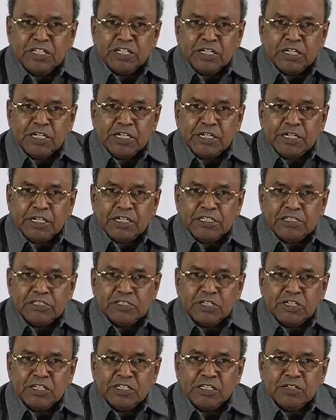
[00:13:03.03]
generator
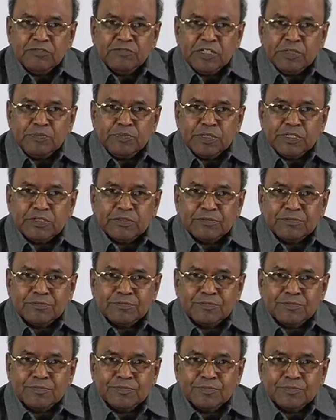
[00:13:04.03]
is on the VP.
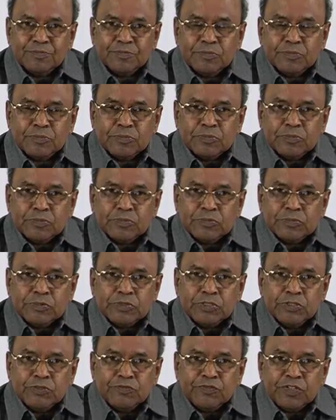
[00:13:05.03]

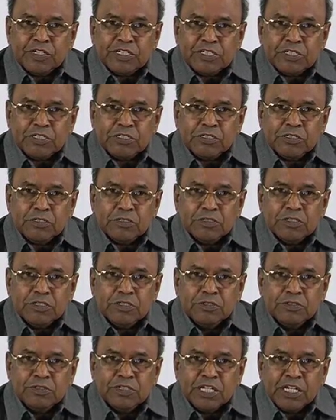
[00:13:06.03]
So first
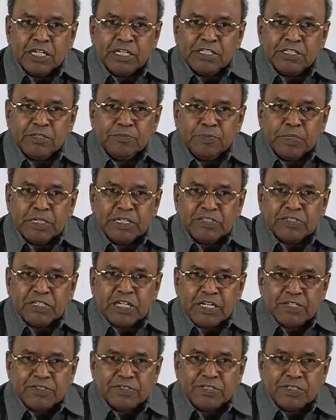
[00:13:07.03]
you take the base
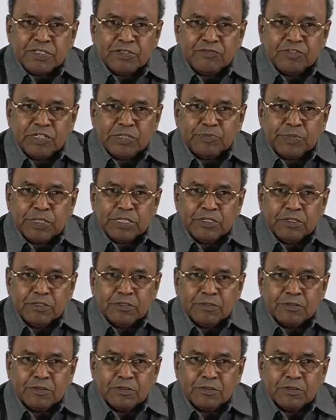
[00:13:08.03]
as in the VP,